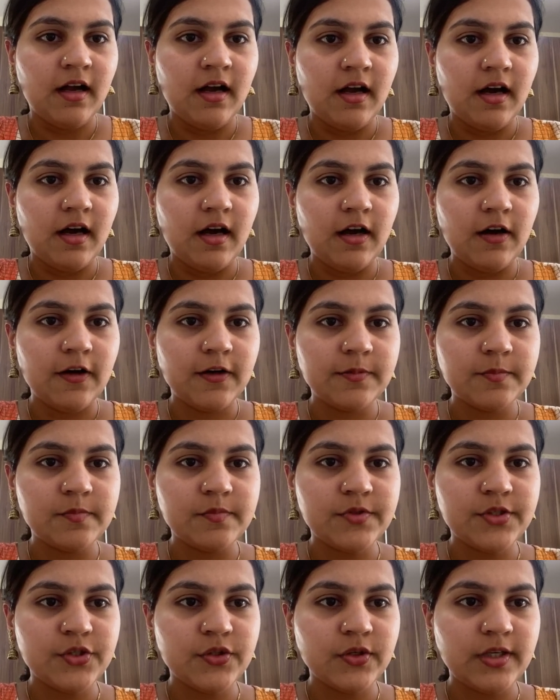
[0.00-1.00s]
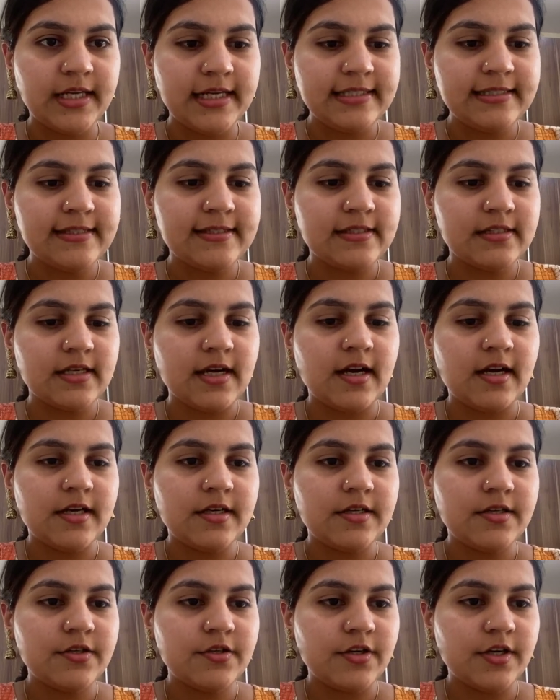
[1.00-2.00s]
So let's start
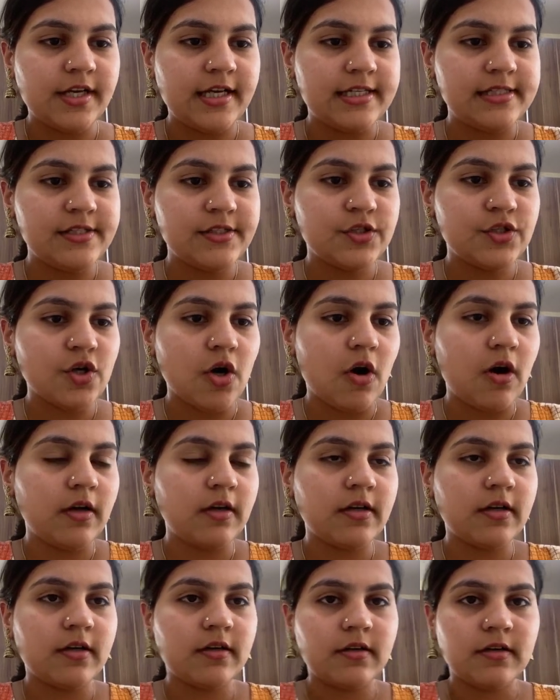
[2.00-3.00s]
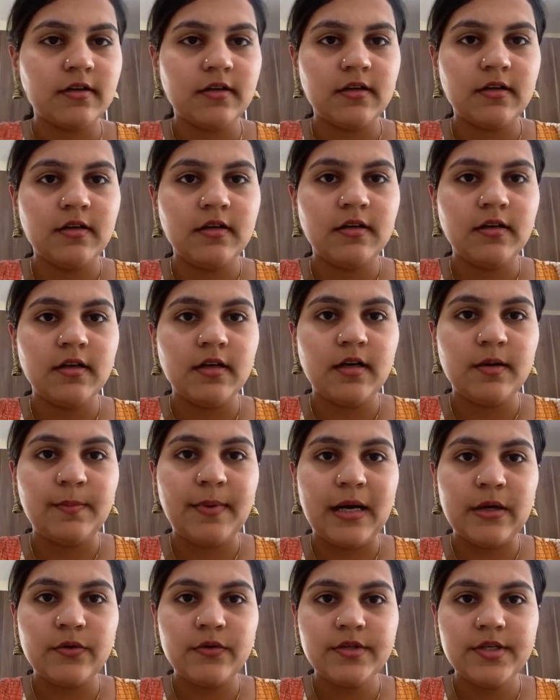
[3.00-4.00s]
today's talk
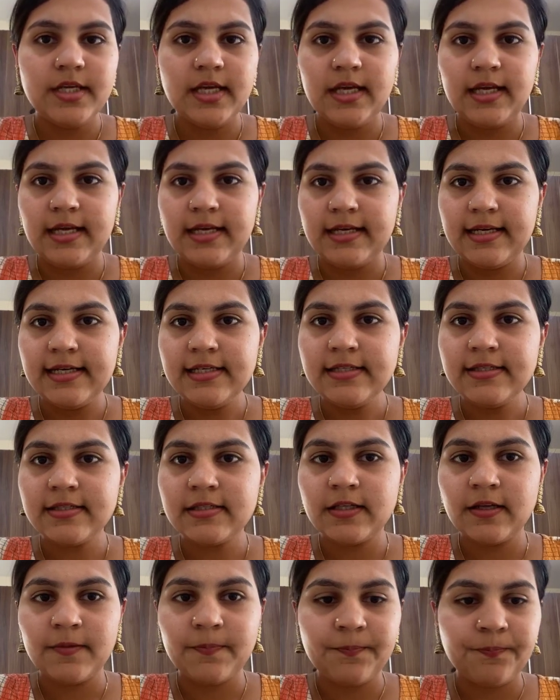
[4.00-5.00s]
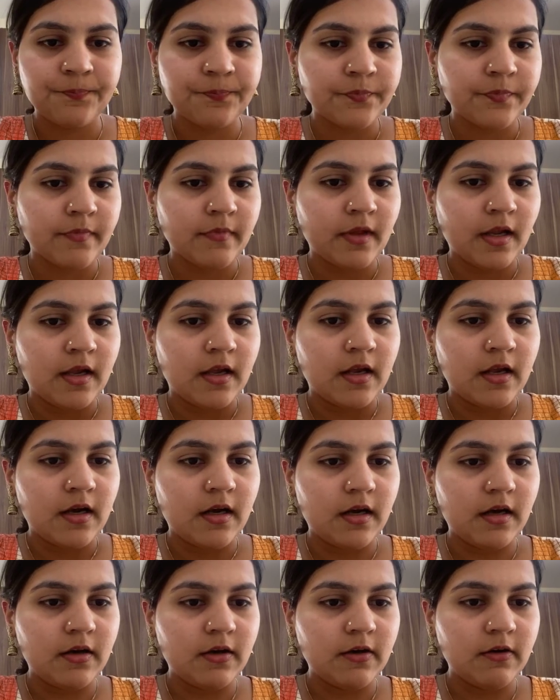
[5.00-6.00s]
about ALS
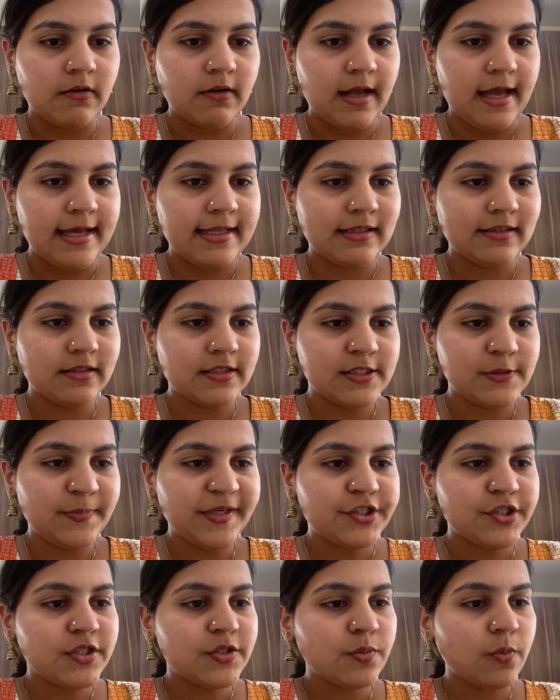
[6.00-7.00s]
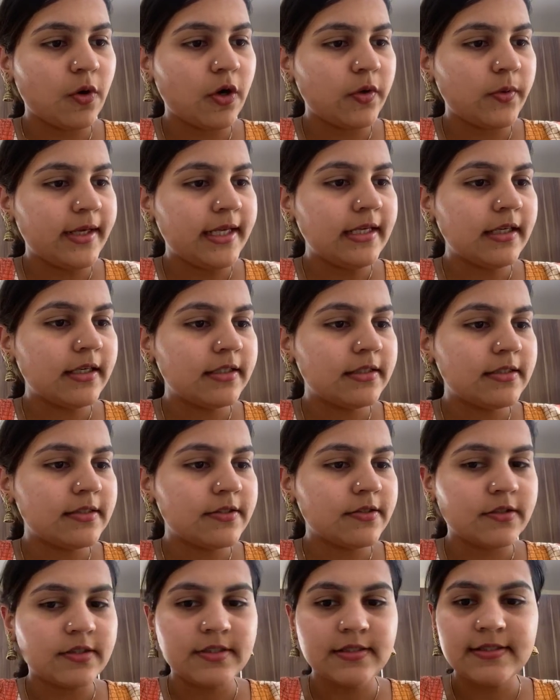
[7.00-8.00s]
and the speech and swallowing
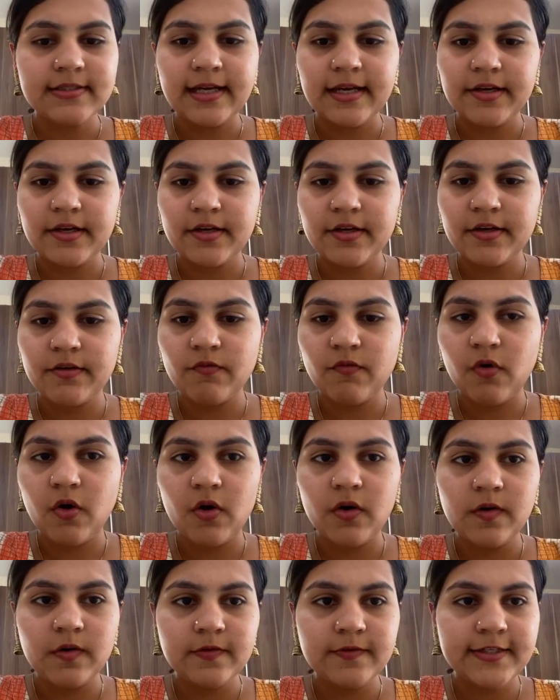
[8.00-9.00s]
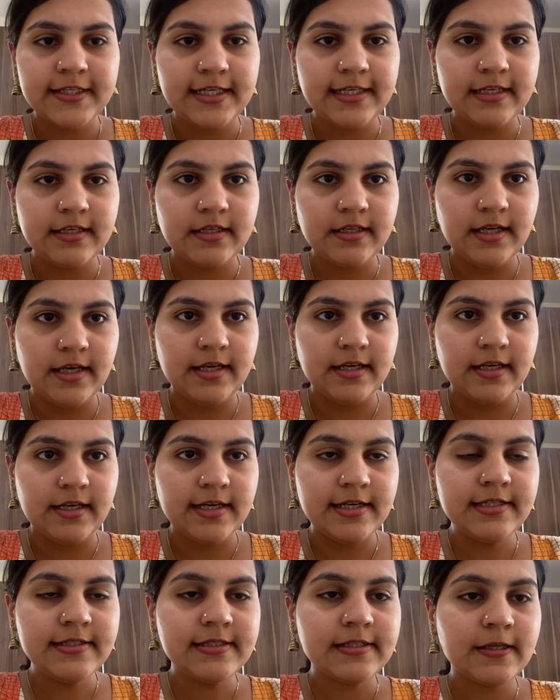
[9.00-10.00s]
concerns that are involved in
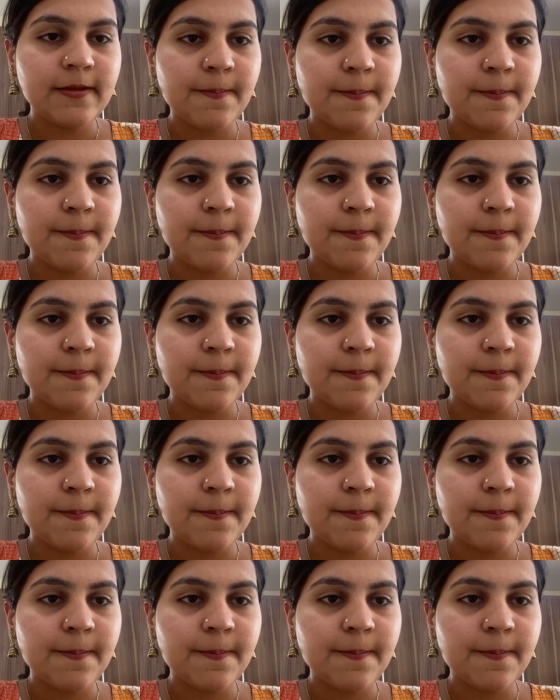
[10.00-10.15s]
ALS.